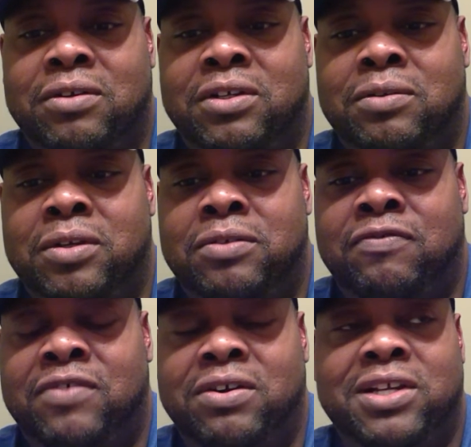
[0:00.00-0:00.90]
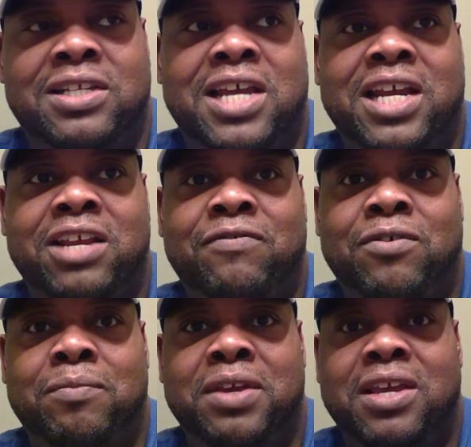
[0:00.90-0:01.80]
It's very exciting
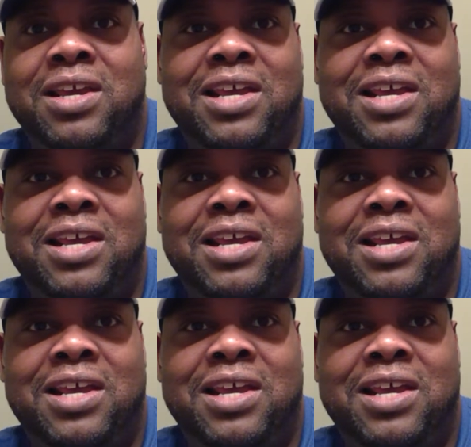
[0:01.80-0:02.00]
for me.